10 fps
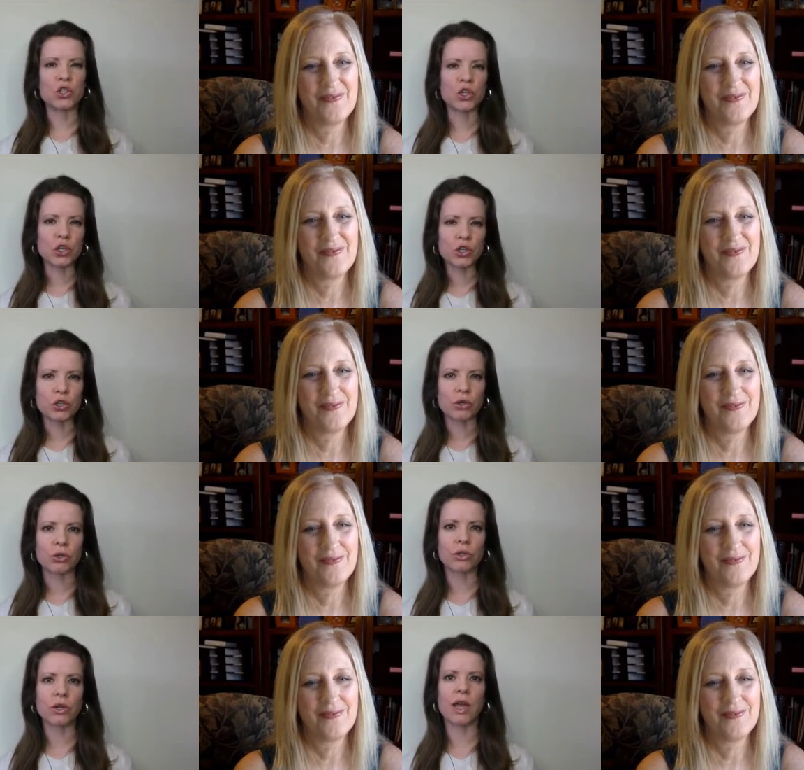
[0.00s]

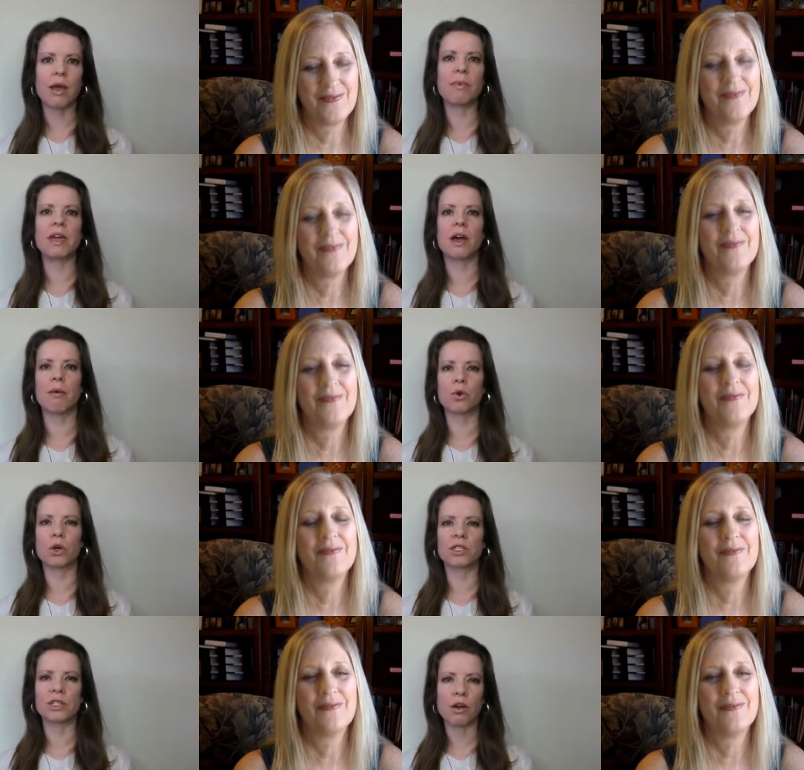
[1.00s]
Speaker 1: journal and become
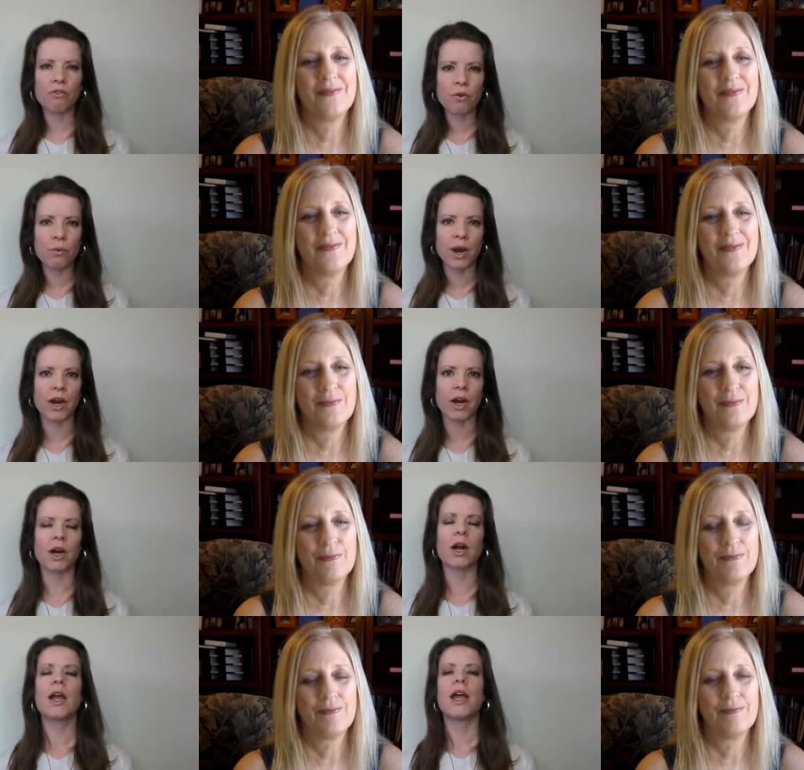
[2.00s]
more
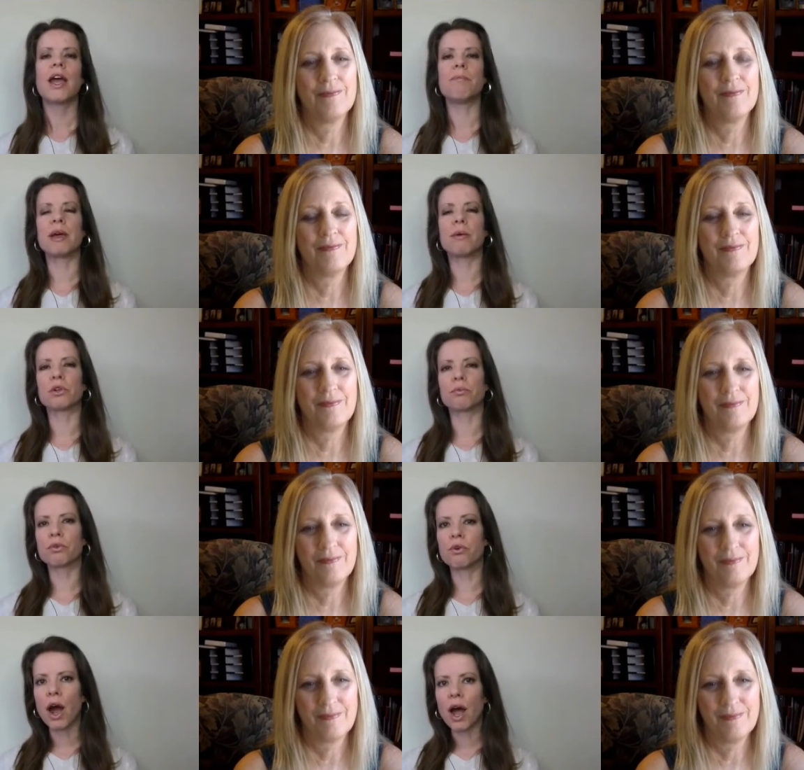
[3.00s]
self-aware and be able to
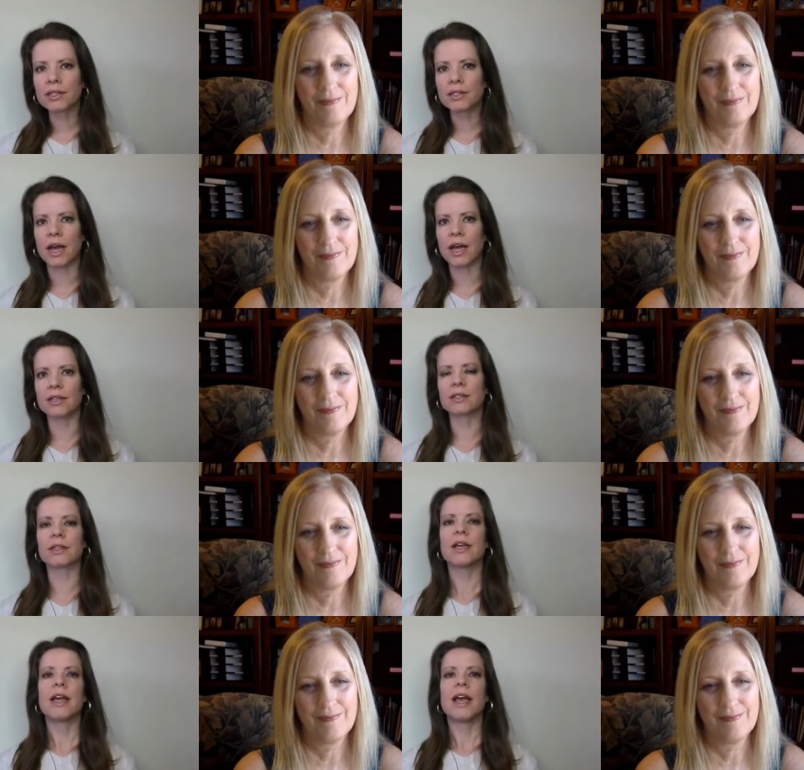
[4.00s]

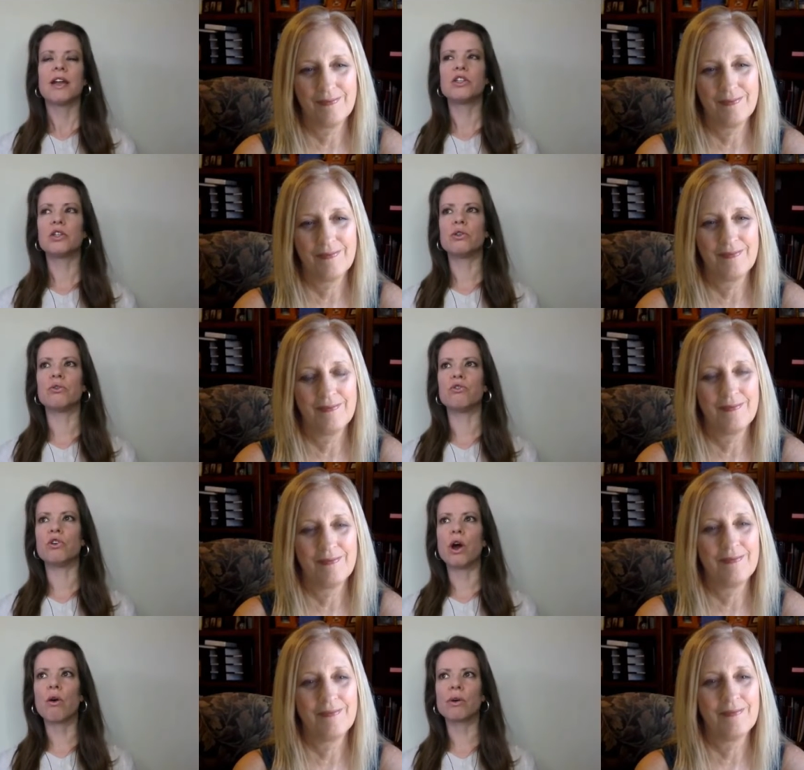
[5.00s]
process, to
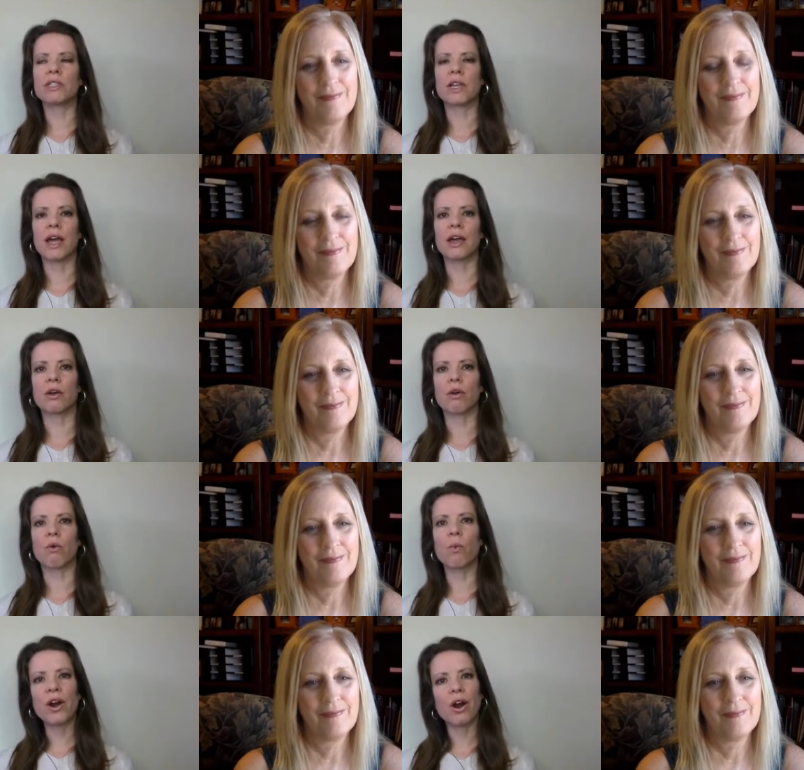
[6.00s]
know it's like,
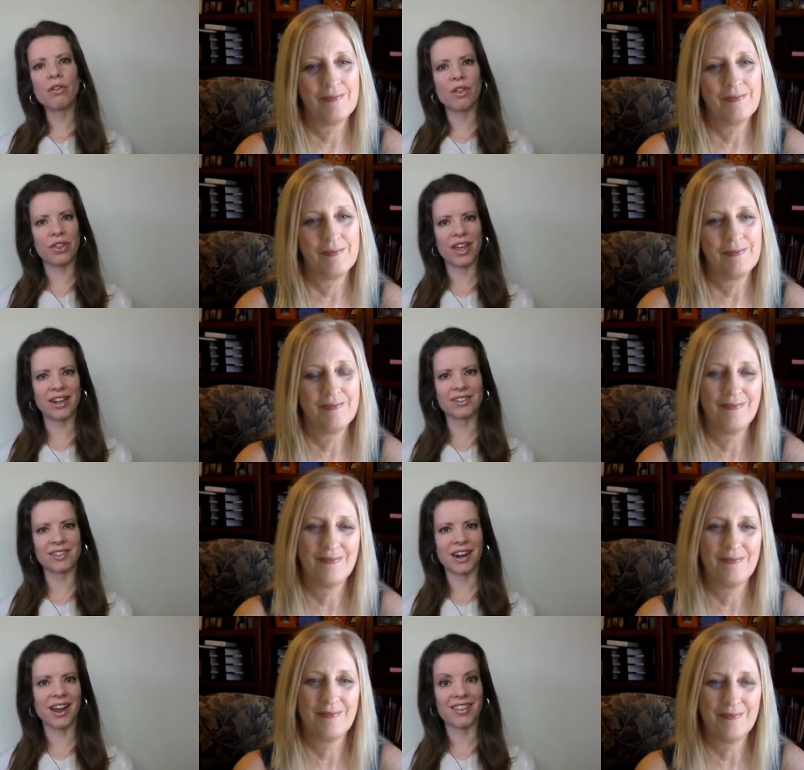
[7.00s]
what are the
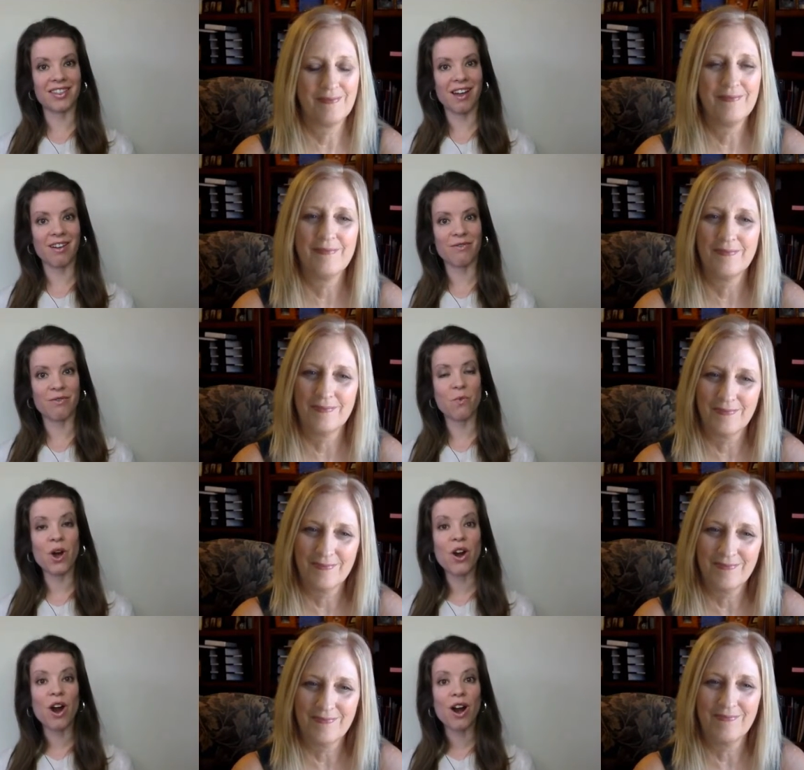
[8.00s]
things that I love? What is